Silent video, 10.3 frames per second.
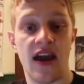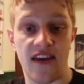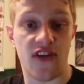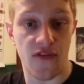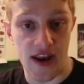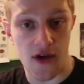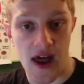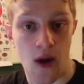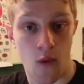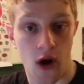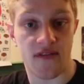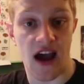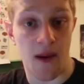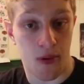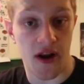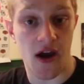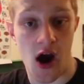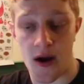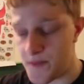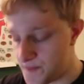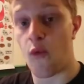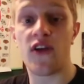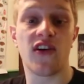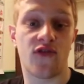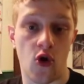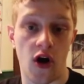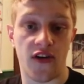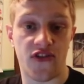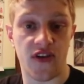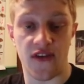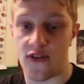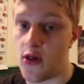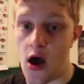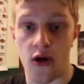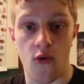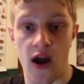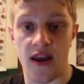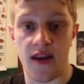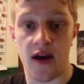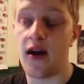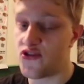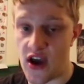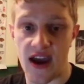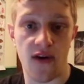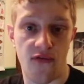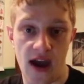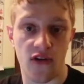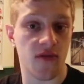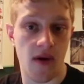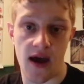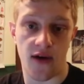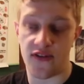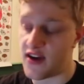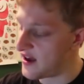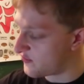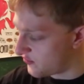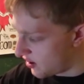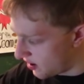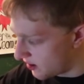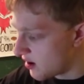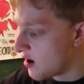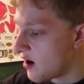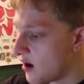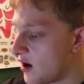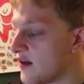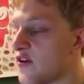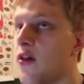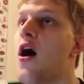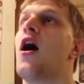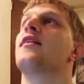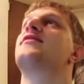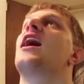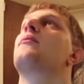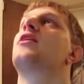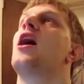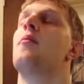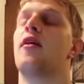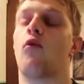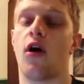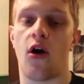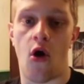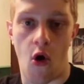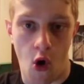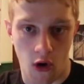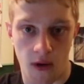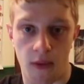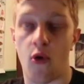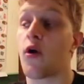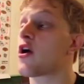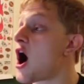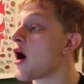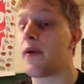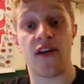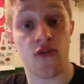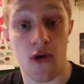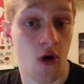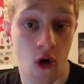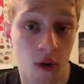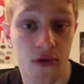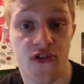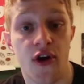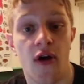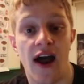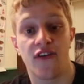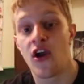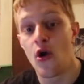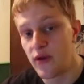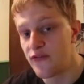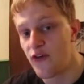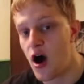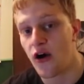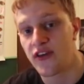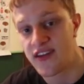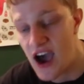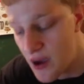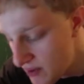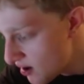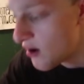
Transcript: is the video that I worked on pretty hard, which of course is the long-awaited Chenga Fails and Bails. Yes, sir. It's a long time coming. We're horrible. We're garbage. We're horrible scooter riders. We fall all the time.